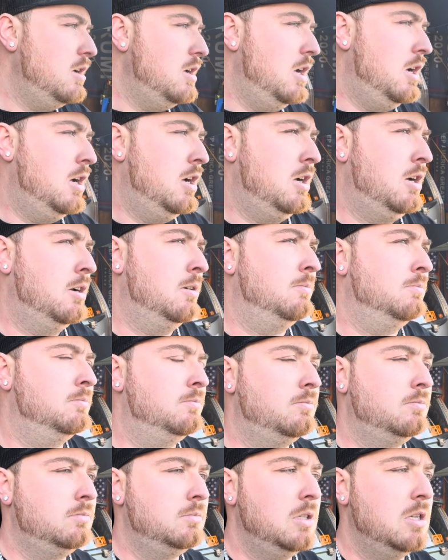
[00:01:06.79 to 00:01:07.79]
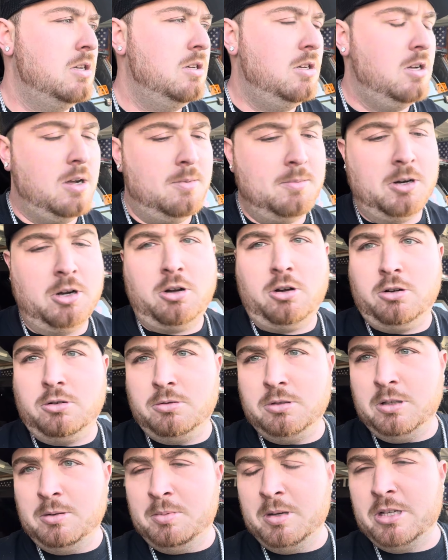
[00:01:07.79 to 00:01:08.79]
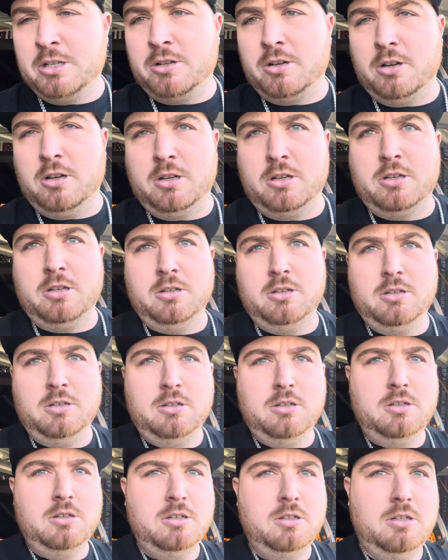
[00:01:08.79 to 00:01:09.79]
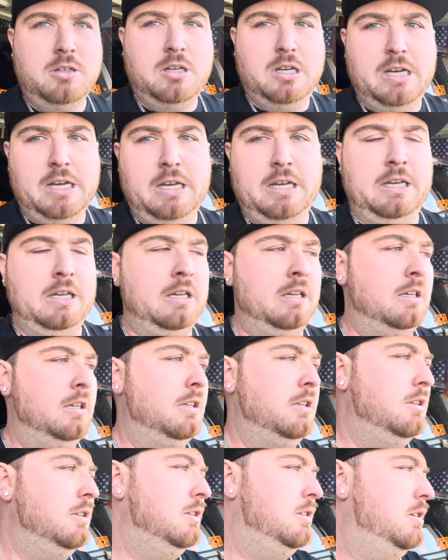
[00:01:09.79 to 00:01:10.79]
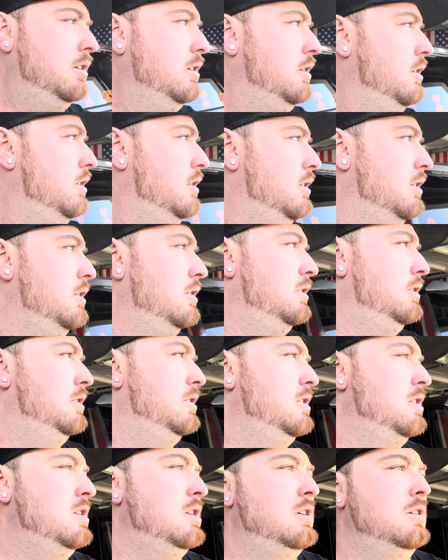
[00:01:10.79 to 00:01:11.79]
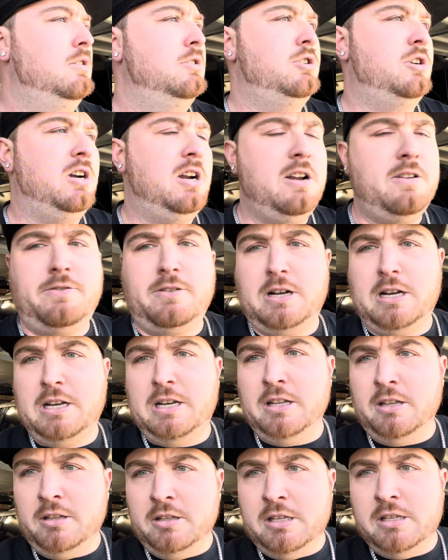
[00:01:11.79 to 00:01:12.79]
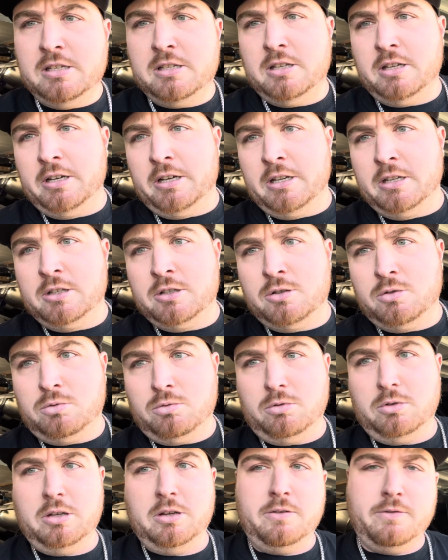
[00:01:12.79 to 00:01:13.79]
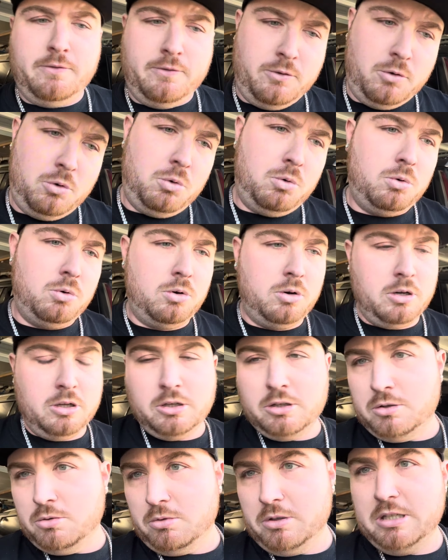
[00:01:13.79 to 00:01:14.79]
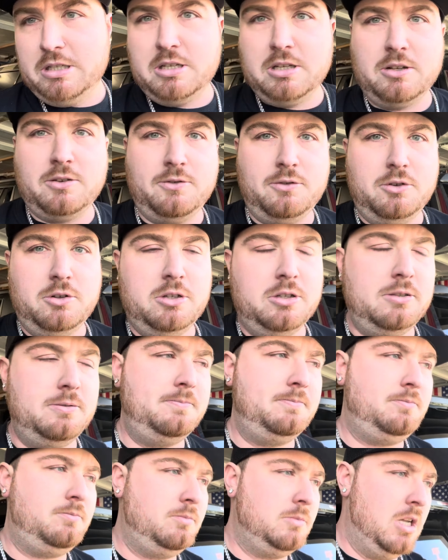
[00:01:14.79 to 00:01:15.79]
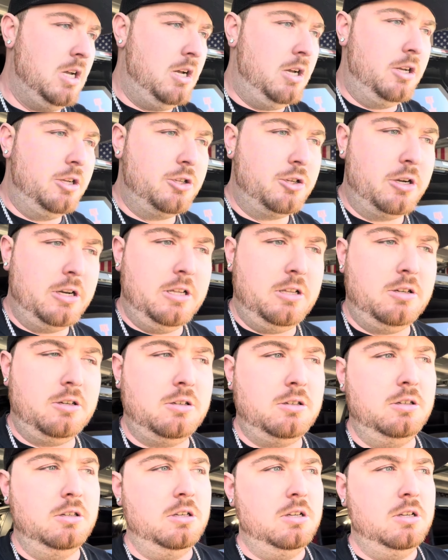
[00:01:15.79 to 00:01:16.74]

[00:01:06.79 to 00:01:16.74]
Um, I'm gonna haul it with the big truck and trying to find at least like a 24 to 26 foot uh, trailer.